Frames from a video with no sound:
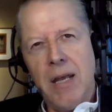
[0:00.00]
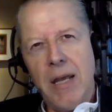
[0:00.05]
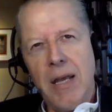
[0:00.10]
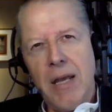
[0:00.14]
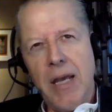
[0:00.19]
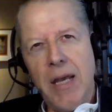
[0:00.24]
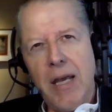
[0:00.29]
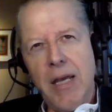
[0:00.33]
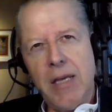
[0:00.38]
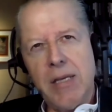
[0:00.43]

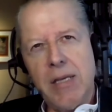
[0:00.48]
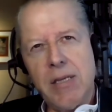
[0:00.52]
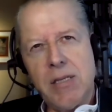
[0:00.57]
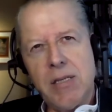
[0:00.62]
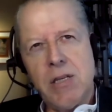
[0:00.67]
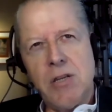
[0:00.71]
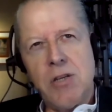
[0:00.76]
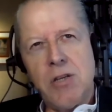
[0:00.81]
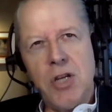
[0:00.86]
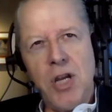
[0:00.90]
is
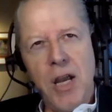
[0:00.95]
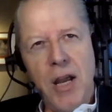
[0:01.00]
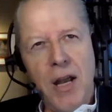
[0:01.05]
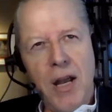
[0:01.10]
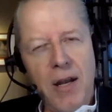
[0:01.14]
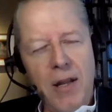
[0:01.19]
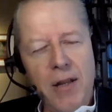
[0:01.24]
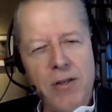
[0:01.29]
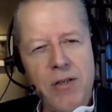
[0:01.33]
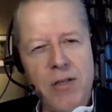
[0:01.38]
to
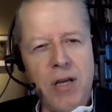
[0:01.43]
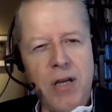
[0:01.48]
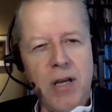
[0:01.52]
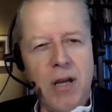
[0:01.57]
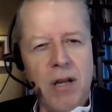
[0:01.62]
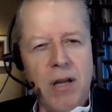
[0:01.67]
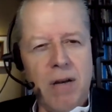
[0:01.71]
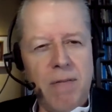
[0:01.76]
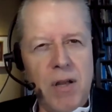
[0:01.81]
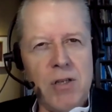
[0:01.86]
challenge the
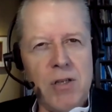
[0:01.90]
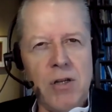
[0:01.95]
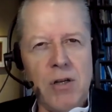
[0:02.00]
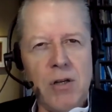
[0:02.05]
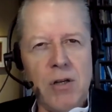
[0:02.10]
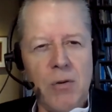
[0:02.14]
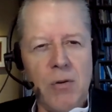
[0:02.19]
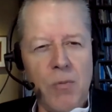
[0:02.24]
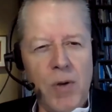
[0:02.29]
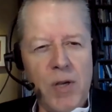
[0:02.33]

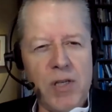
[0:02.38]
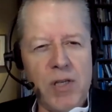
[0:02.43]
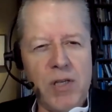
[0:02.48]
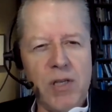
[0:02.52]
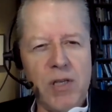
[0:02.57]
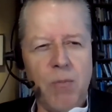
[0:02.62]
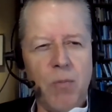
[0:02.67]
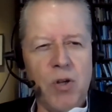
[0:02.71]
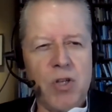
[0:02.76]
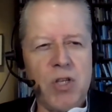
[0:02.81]
conventional
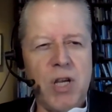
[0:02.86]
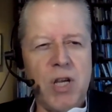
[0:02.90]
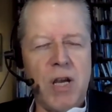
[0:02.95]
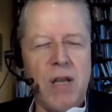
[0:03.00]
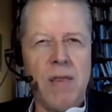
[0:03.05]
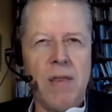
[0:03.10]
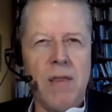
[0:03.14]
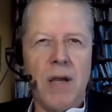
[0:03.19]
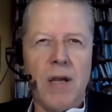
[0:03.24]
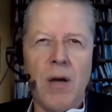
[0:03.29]
wisdom, which
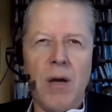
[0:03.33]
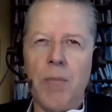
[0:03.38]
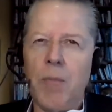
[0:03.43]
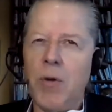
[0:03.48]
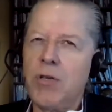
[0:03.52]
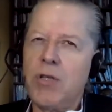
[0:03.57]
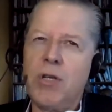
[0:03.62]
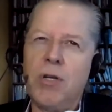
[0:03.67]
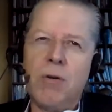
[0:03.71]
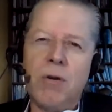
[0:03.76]
I think
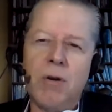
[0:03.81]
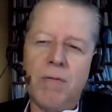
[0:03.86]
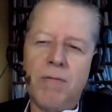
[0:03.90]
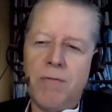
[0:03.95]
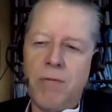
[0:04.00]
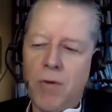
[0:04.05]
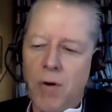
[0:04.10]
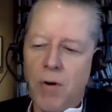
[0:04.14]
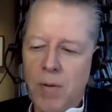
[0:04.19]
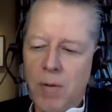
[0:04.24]
almost
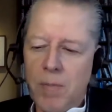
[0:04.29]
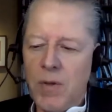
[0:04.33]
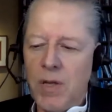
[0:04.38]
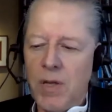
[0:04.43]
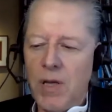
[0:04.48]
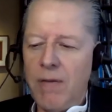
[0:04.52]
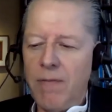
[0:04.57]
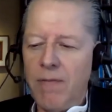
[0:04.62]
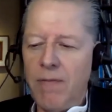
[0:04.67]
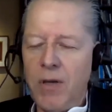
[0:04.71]

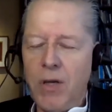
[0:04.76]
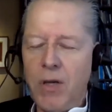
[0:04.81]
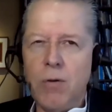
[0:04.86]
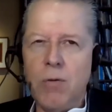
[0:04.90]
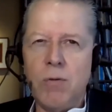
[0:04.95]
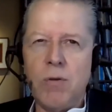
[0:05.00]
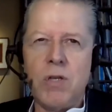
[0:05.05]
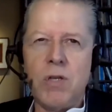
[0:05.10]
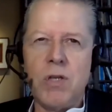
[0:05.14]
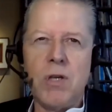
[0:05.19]
uniformly
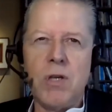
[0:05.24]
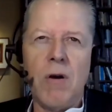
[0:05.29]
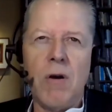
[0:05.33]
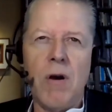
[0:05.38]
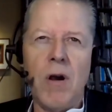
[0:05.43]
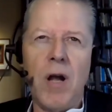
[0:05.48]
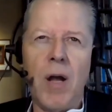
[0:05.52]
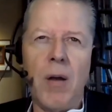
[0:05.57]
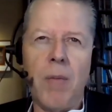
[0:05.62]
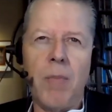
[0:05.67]
views
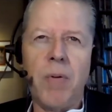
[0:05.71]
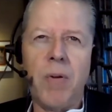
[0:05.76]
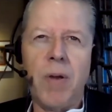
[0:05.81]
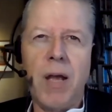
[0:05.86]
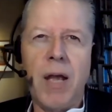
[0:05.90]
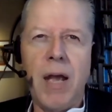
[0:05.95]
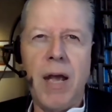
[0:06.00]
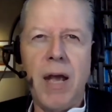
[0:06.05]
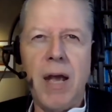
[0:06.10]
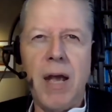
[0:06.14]
Europe
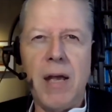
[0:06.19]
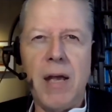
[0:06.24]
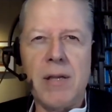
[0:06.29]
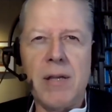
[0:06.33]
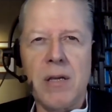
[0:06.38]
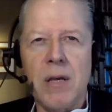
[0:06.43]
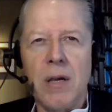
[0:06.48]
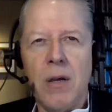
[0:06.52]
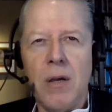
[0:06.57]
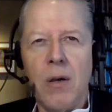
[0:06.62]

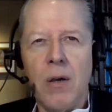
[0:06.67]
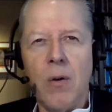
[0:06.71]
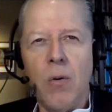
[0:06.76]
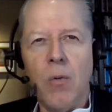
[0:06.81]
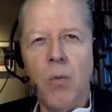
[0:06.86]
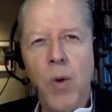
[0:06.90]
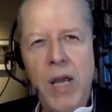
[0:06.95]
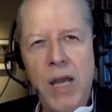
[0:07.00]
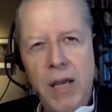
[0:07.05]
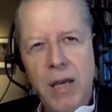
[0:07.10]
as
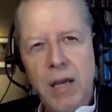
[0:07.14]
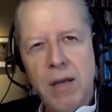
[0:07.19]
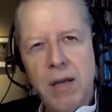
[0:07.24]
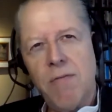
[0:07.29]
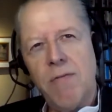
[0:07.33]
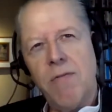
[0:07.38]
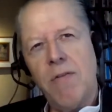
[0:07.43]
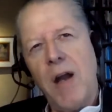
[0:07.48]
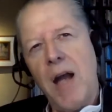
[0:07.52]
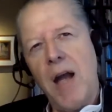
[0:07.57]
weak,
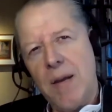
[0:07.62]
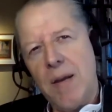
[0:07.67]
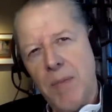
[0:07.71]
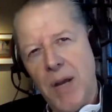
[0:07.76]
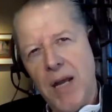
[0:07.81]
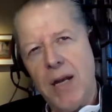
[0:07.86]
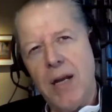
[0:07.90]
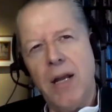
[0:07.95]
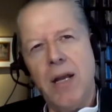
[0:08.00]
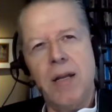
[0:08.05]

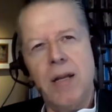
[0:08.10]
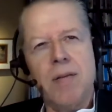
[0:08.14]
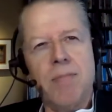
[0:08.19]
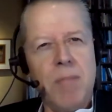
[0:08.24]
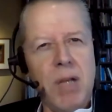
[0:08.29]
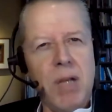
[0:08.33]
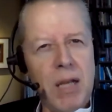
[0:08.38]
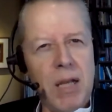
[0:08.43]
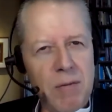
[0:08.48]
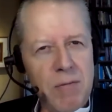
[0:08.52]
fragmented,
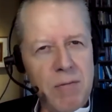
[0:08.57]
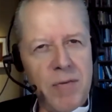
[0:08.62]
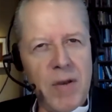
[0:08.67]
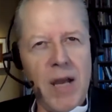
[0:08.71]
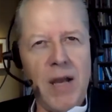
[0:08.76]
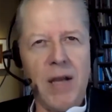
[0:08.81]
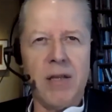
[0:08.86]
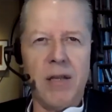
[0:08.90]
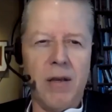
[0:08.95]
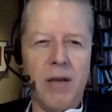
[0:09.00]

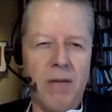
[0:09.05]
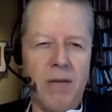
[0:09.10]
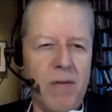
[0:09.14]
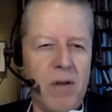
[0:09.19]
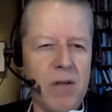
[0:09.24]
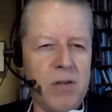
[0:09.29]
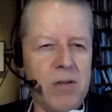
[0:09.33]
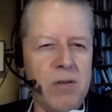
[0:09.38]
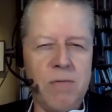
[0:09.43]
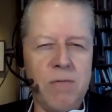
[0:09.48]
ineffective,
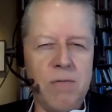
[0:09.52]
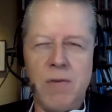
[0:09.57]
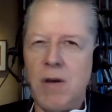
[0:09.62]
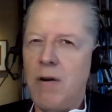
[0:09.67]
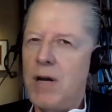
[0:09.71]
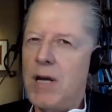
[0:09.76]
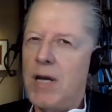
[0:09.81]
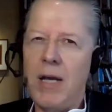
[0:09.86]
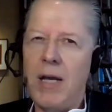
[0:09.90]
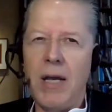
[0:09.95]
as you
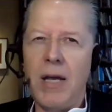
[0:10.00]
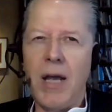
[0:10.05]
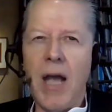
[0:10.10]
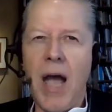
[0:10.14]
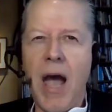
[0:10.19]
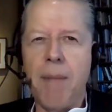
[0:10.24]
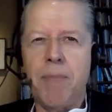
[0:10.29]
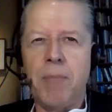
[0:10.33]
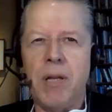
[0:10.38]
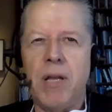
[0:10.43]
very
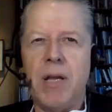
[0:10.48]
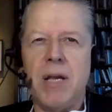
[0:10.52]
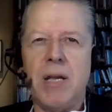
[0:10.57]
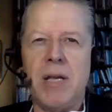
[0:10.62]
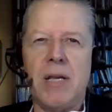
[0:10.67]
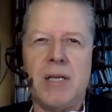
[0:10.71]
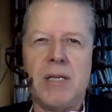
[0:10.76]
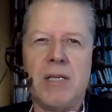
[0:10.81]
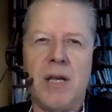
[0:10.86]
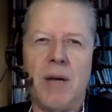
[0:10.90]

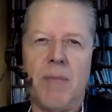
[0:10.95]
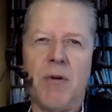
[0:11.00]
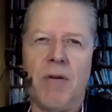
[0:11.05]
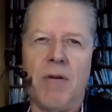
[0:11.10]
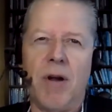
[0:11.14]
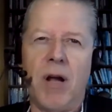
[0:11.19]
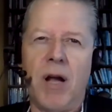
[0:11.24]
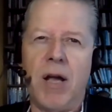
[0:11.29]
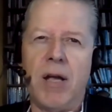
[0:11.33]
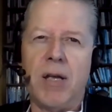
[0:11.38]
aptly
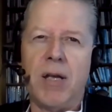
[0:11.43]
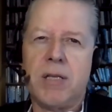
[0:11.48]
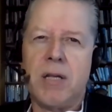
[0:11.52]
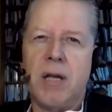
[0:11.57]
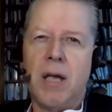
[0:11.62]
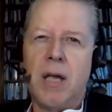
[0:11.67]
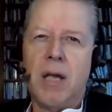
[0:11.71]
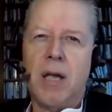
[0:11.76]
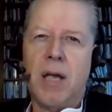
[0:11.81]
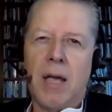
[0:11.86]
summarized.
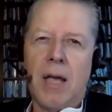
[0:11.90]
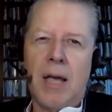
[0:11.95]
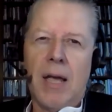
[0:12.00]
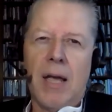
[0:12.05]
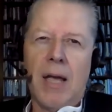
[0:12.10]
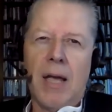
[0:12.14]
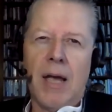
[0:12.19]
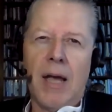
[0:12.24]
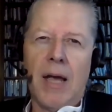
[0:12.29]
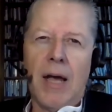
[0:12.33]

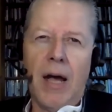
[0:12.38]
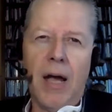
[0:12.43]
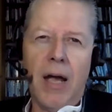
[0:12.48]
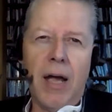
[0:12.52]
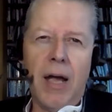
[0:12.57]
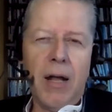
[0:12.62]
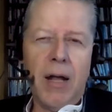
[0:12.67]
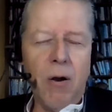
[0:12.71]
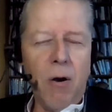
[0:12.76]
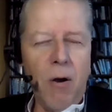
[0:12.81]

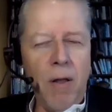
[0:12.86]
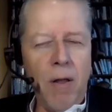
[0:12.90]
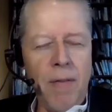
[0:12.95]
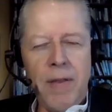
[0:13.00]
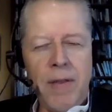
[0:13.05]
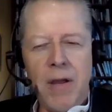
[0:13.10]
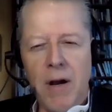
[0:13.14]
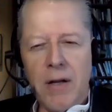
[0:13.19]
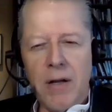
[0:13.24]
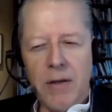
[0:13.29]
And all
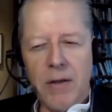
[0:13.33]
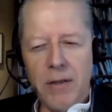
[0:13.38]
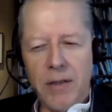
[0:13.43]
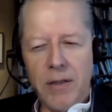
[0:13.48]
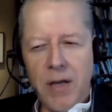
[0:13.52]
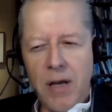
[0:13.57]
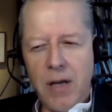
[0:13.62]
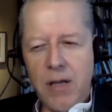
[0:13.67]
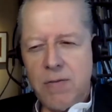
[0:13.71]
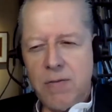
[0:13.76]
the article
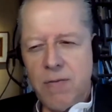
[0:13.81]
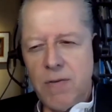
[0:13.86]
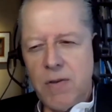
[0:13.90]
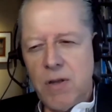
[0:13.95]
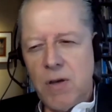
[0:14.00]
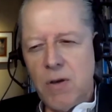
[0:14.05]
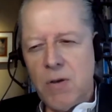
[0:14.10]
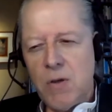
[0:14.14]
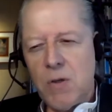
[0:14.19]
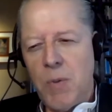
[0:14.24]
does for
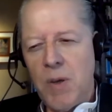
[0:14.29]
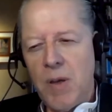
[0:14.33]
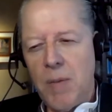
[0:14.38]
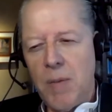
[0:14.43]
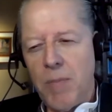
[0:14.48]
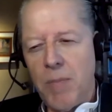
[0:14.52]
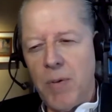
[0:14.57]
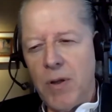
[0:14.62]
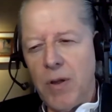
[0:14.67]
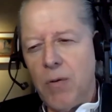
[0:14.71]
those
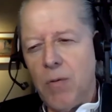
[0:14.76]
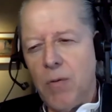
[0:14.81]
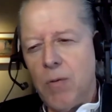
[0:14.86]
people